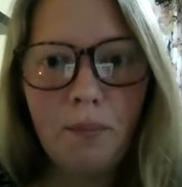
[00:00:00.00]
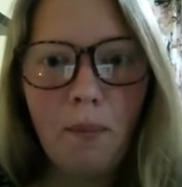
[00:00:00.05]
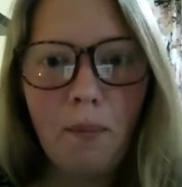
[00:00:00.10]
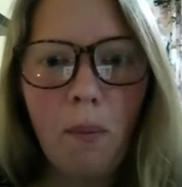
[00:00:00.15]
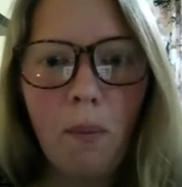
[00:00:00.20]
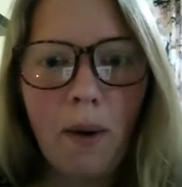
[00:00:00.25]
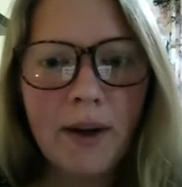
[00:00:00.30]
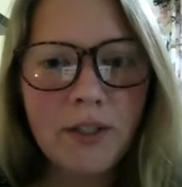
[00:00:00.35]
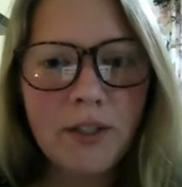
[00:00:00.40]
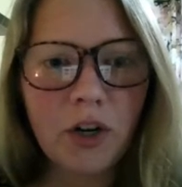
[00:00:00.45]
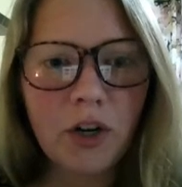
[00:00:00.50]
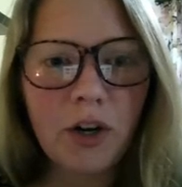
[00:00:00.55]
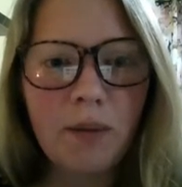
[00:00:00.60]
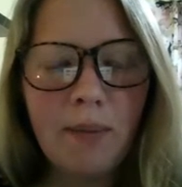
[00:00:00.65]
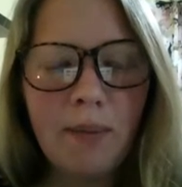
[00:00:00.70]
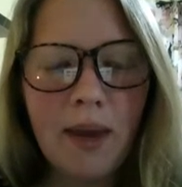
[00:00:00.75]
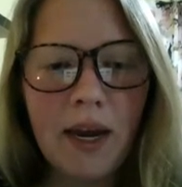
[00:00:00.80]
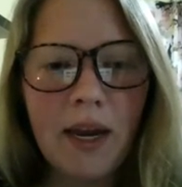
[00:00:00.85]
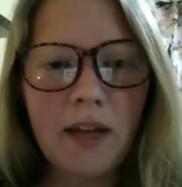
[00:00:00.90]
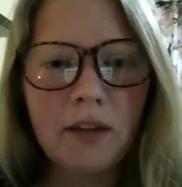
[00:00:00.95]
Once your
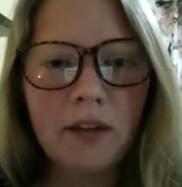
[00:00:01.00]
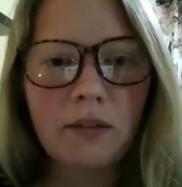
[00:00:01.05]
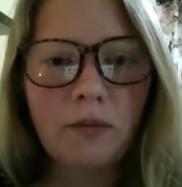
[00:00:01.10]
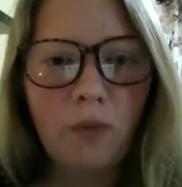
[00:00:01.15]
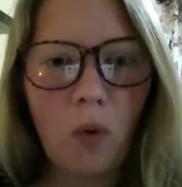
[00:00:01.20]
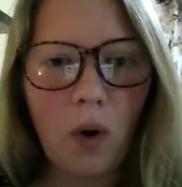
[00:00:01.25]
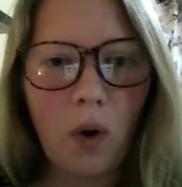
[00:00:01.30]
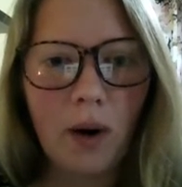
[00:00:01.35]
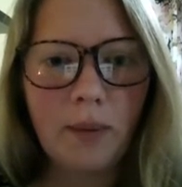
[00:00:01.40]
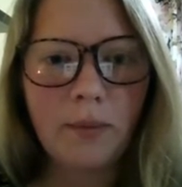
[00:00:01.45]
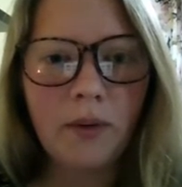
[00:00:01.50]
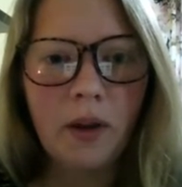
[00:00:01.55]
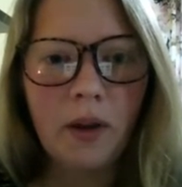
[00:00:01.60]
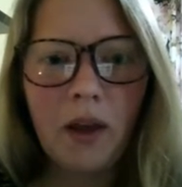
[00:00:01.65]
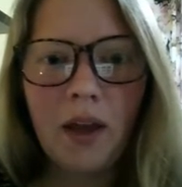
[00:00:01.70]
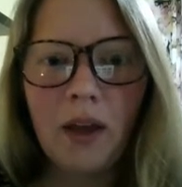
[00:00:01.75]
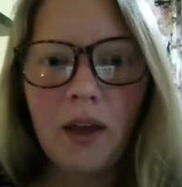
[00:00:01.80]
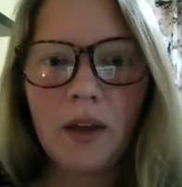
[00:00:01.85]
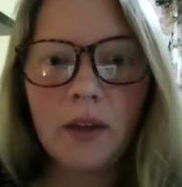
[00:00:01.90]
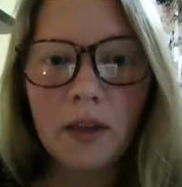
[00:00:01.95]
committee is formed,
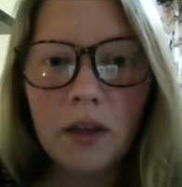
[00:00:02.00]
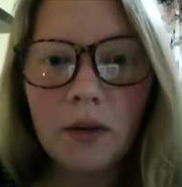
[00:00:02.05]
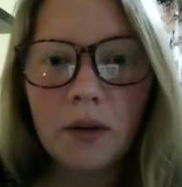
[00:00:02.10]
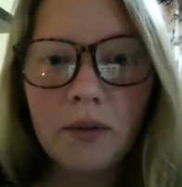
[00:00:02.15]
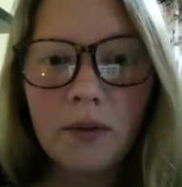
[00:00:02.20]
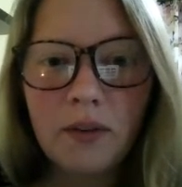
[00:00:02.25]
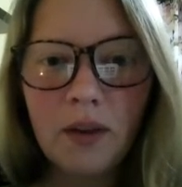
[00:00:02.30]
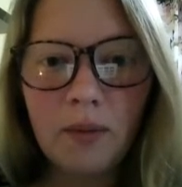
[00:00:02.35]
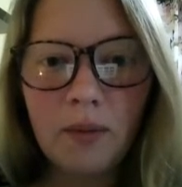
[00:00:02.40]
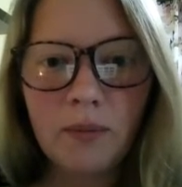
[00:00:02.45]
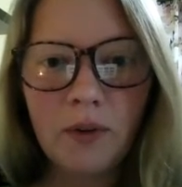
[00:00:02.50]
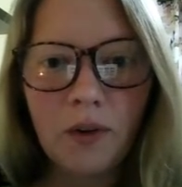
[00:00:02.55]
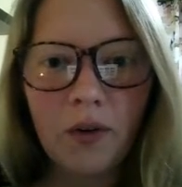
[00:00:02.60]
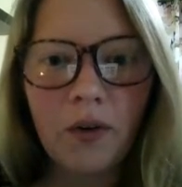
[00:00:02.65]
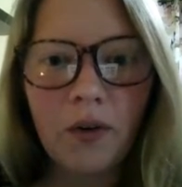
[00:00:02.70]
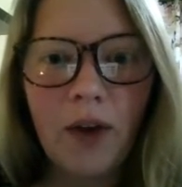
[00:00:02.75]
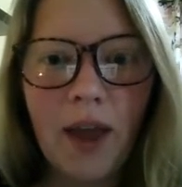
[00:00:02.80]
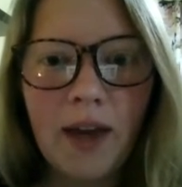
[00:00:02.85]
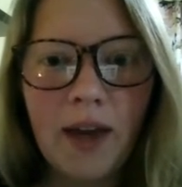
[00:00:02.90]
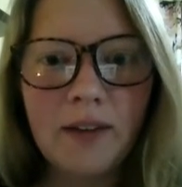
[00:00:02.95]
use them to
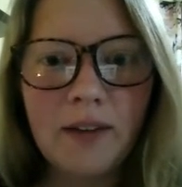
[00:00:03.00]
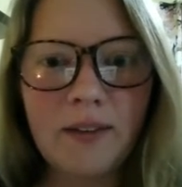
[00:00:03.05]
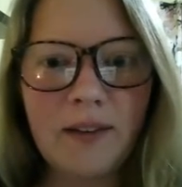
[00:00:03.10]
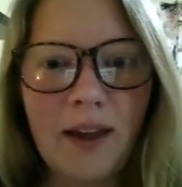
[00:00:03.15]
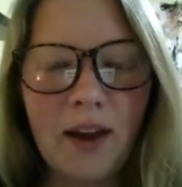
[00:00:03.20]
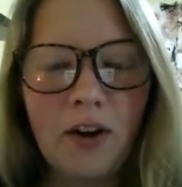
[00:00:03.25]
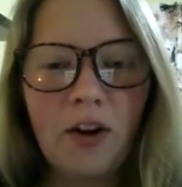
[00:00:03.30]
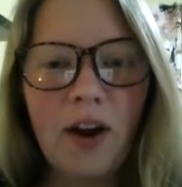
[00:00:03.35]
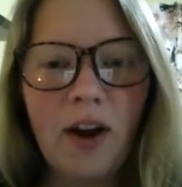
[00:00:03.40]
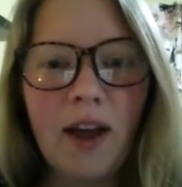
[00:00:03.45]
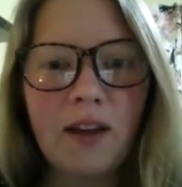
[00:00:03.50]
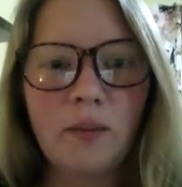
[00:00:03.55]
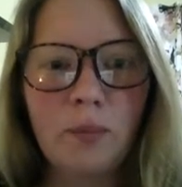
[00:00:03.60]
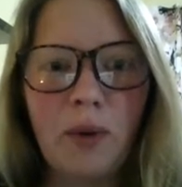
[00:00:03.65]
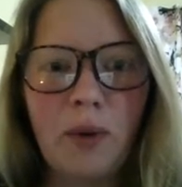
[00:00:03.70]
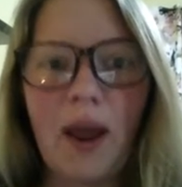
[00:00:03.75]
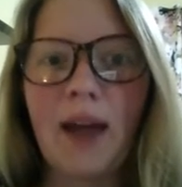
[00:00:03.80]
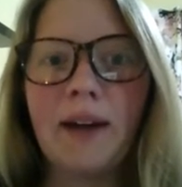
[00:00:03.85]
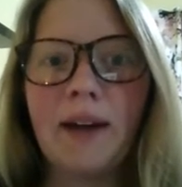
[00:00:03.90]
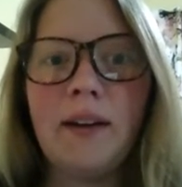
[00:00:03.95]
create a standardized
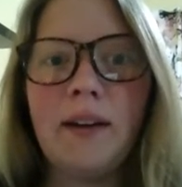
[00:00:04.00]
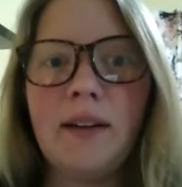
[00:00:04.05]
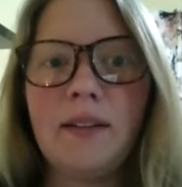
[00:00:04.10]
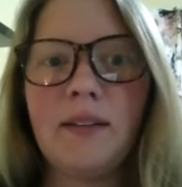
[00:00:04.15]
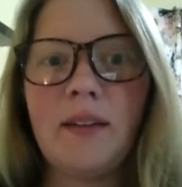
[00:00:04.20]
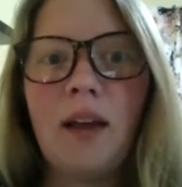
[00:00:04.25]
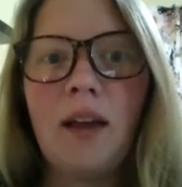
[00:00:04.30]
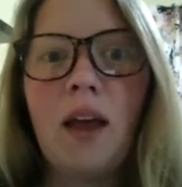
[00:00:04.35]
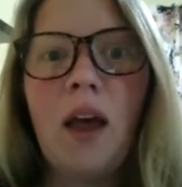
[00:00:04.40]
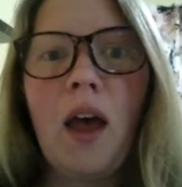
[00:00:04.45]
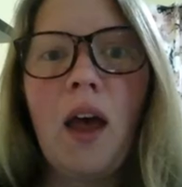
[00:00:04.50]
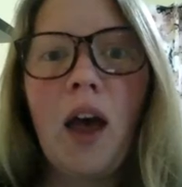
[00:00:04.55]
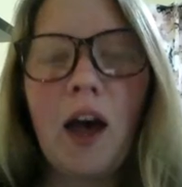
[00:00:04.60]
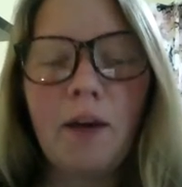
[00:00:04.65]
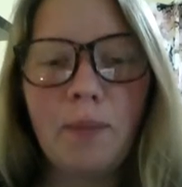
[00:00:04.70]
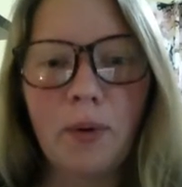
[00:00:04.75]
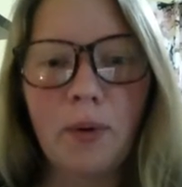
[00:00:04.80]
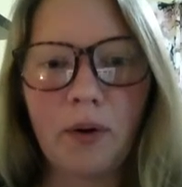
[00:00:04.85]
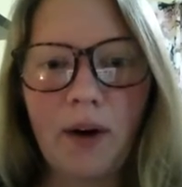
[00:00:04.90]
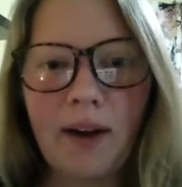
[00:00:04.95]
practice
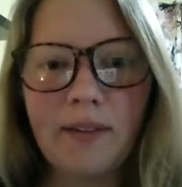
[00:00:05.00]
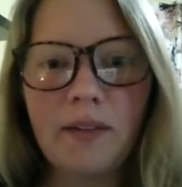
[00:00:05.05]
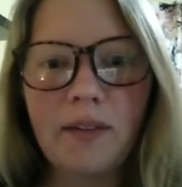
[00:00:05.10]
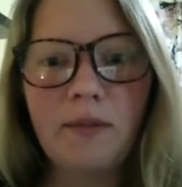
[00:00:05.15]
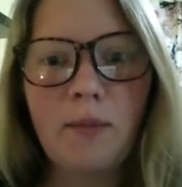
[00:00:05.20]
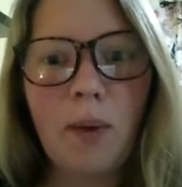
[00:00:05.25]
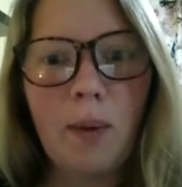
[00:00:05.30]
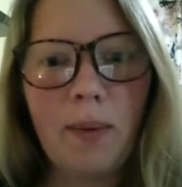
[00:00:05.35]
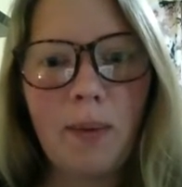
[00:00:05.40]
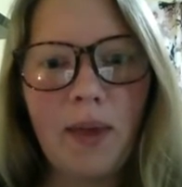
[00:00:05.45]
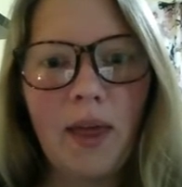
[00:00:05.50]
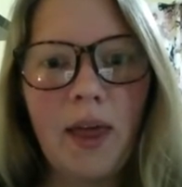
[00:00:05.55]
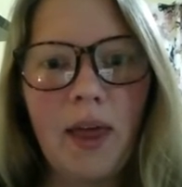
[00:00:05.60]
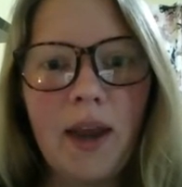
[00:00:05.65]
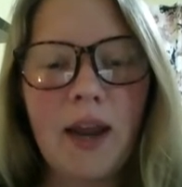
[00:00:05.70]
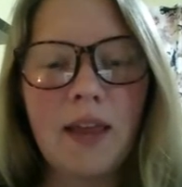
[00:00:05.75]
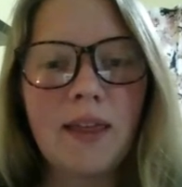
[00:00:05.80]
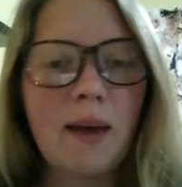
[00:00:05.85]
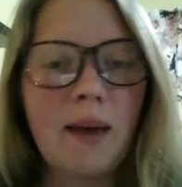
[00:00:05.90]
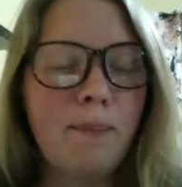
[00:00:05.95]
of progressive
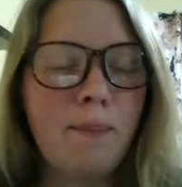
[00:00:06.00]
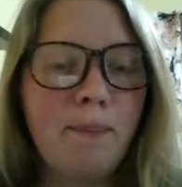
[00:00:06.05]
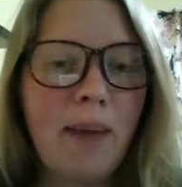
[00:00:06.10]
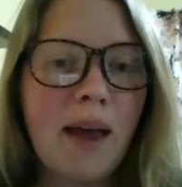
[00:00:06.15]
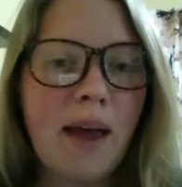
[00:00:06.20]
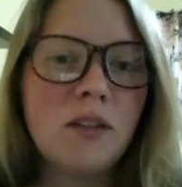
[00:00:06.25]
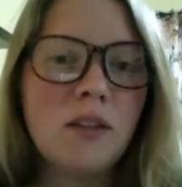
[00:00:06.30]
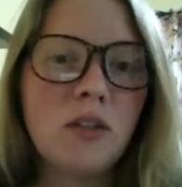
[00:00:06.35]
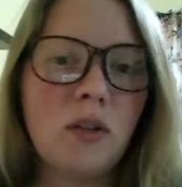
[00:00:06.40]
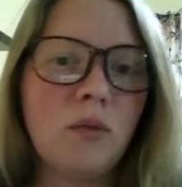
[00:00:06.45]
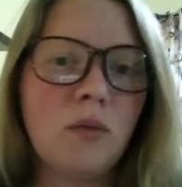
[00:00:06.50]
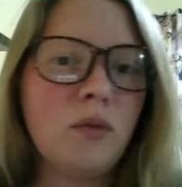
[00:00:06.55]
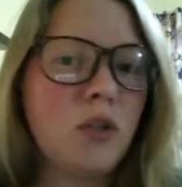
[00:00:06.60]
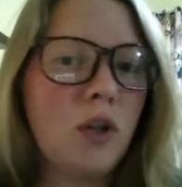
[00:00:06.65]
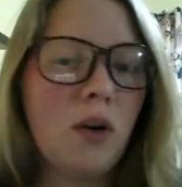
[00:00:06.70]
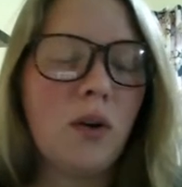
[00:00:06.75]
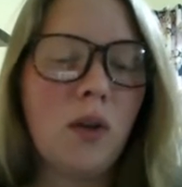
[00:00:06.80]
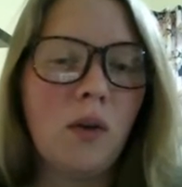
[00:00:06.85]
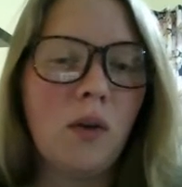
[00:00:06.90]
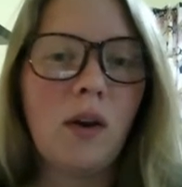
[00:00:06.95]
mobility that best suits
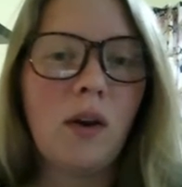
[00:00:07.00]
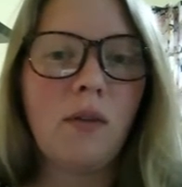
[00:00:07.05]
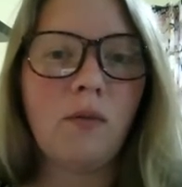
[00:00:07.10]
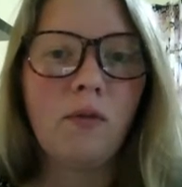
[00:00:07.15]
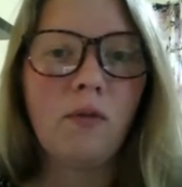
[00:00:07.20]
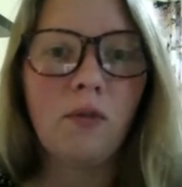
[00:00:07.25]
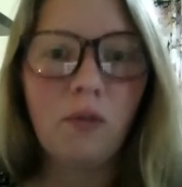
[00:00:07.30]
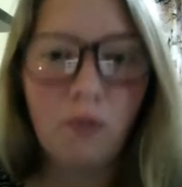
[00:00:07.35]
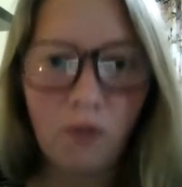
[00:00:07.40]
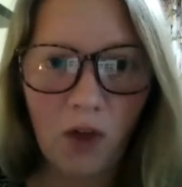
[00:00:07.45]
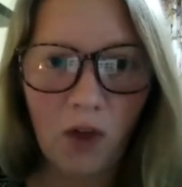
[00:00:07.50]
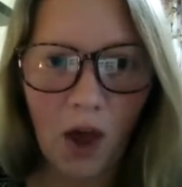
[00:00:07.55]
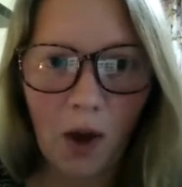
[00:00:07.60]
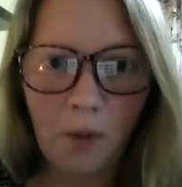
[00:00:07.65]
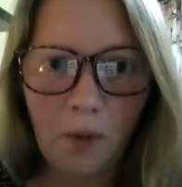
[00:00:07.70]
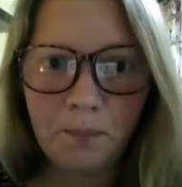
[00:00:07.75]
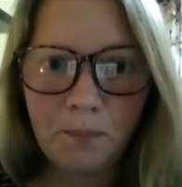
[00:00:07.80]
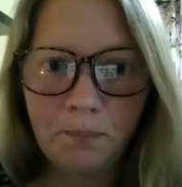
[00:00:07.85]
your unit's flow.